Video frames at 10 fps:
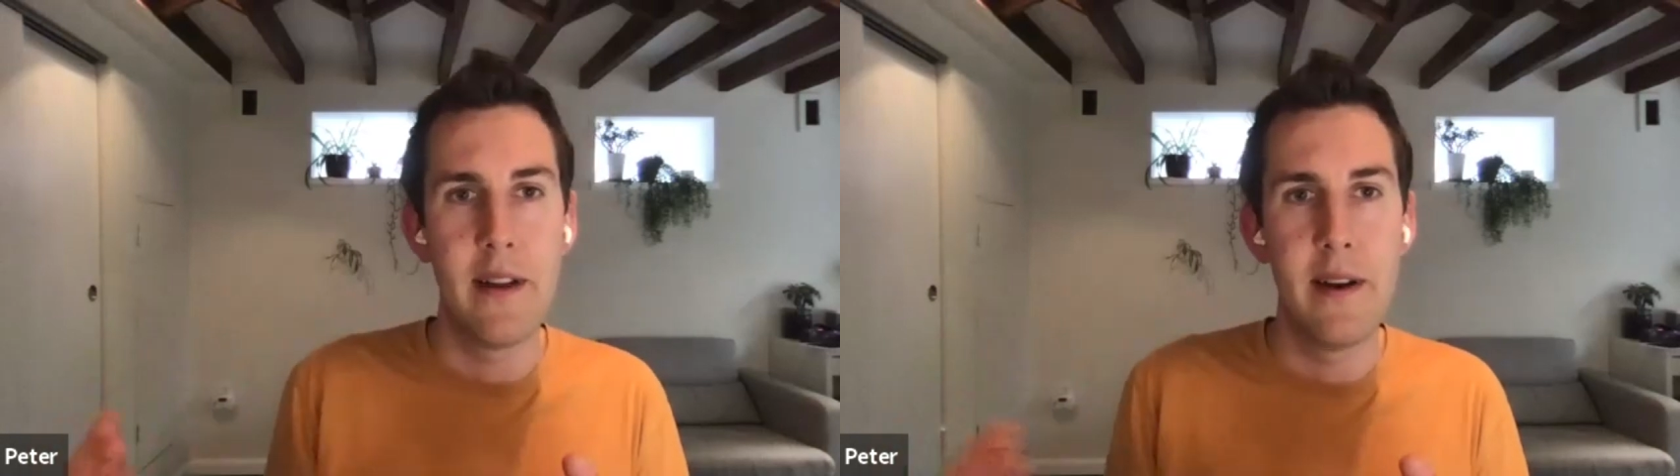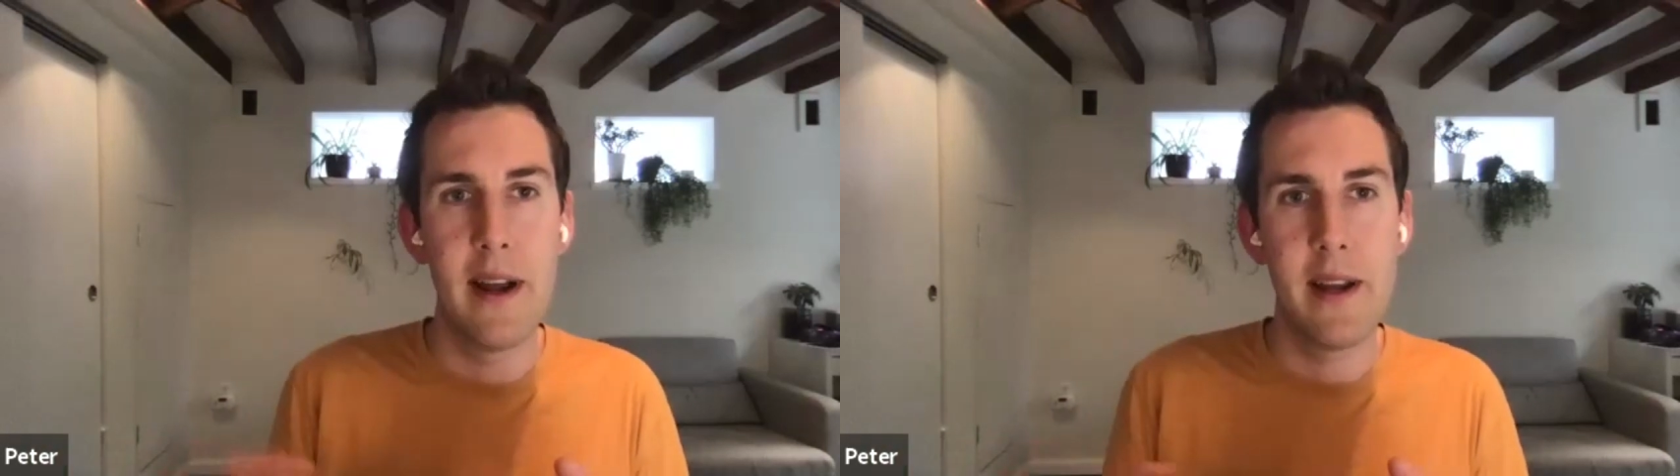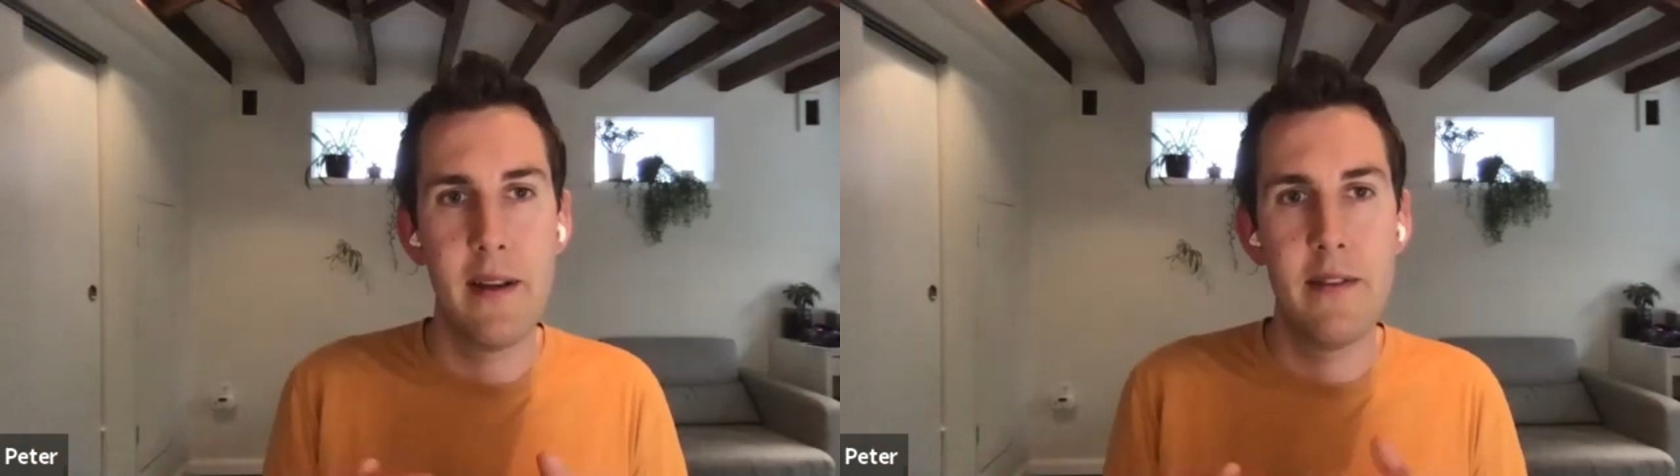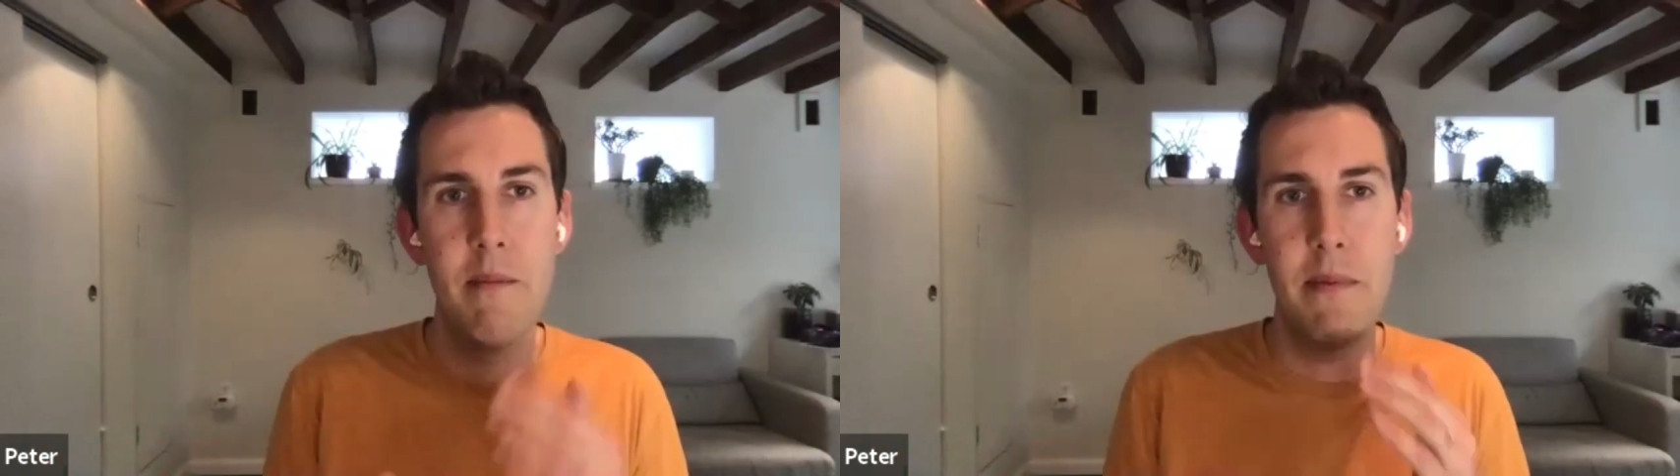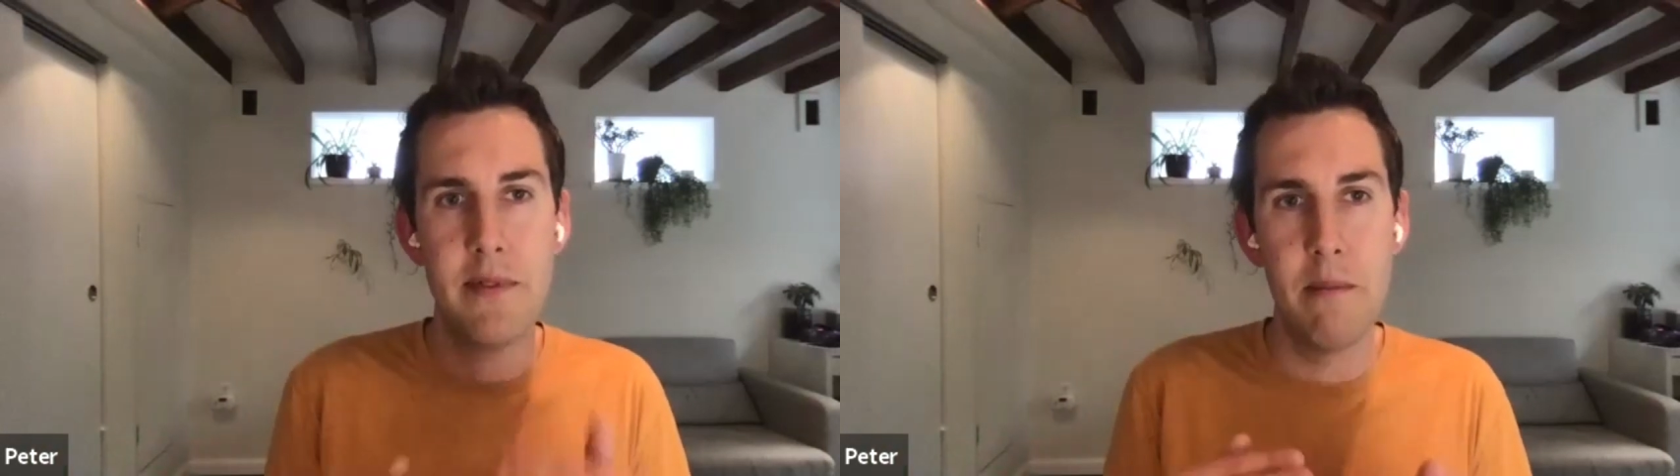and like
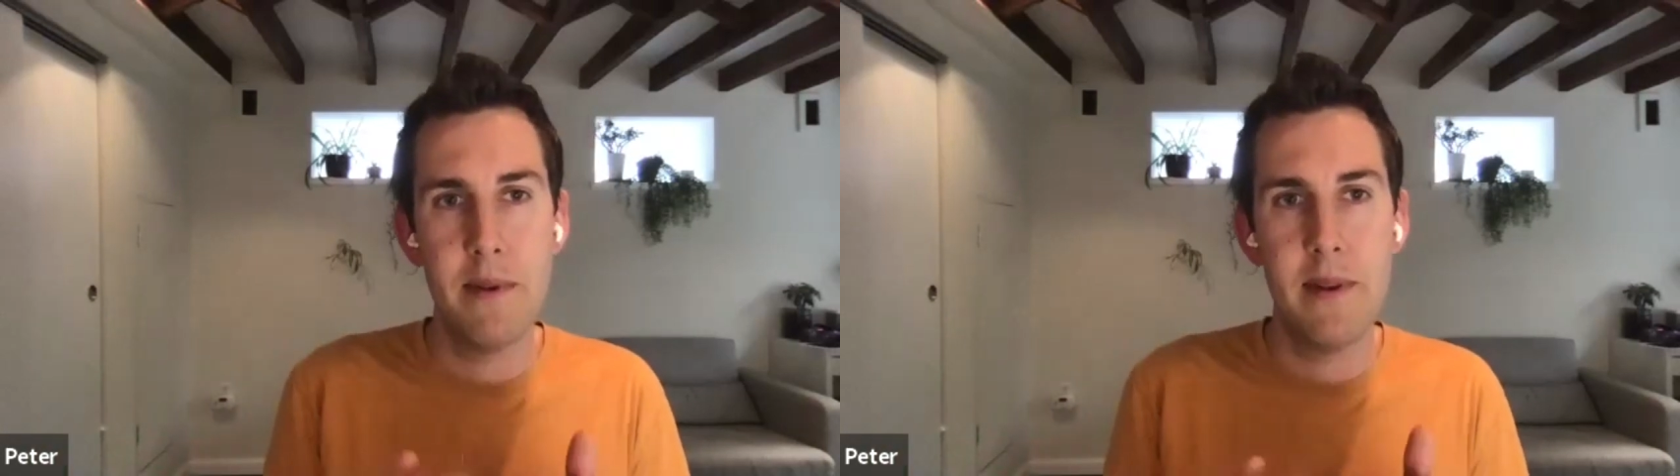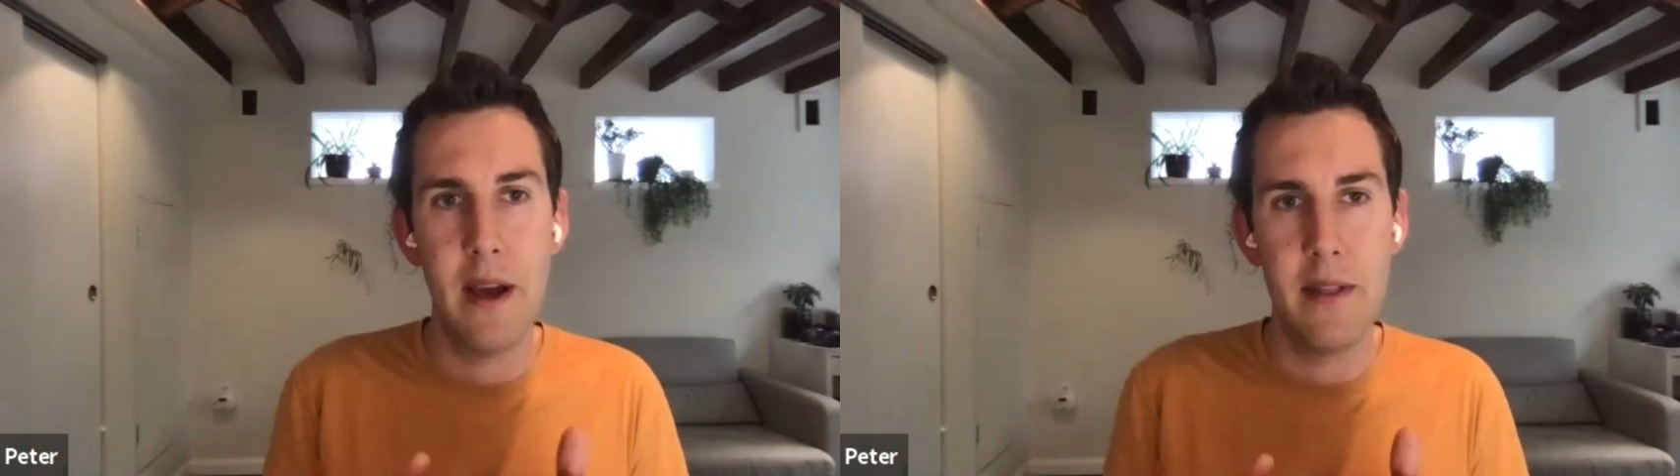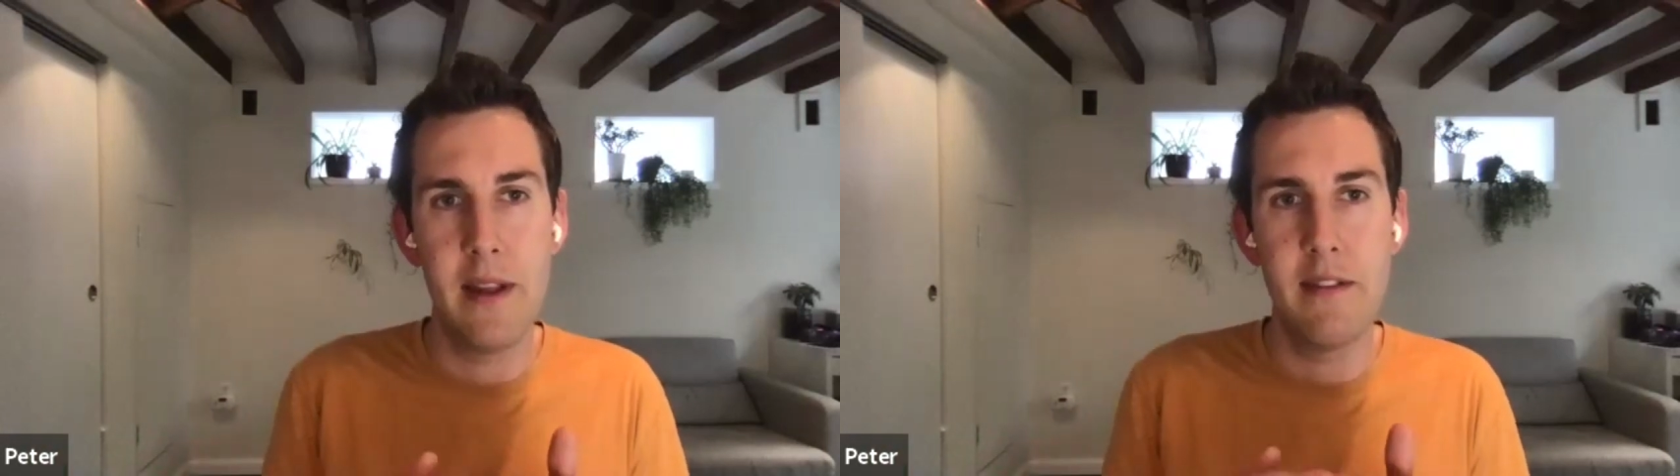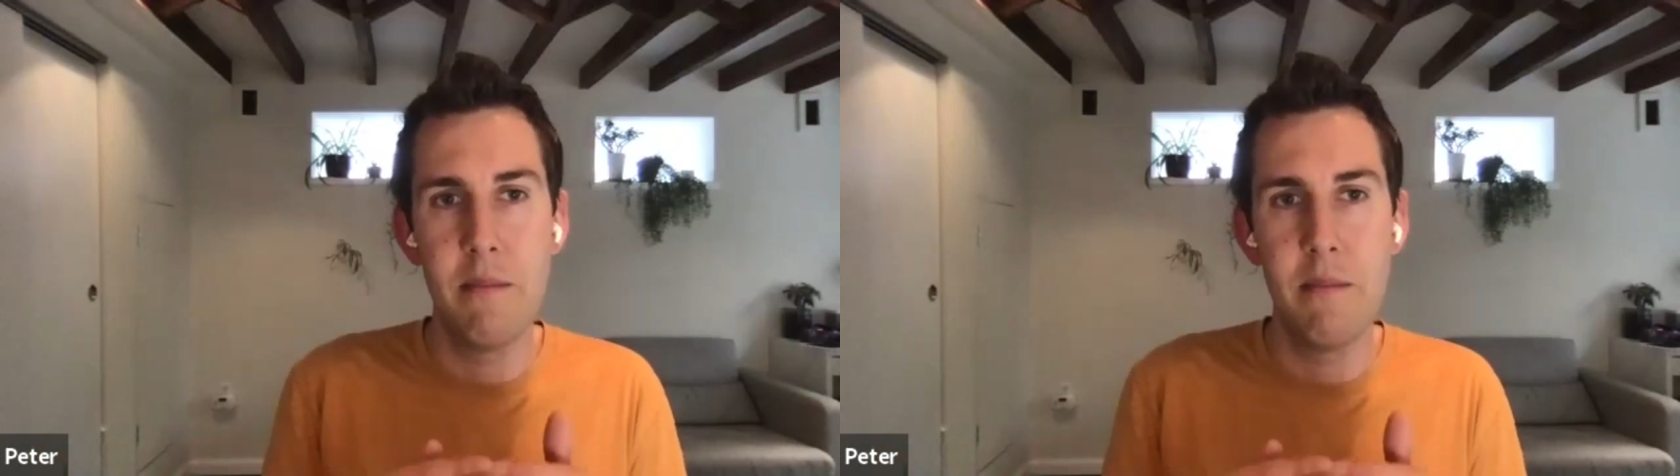some some I think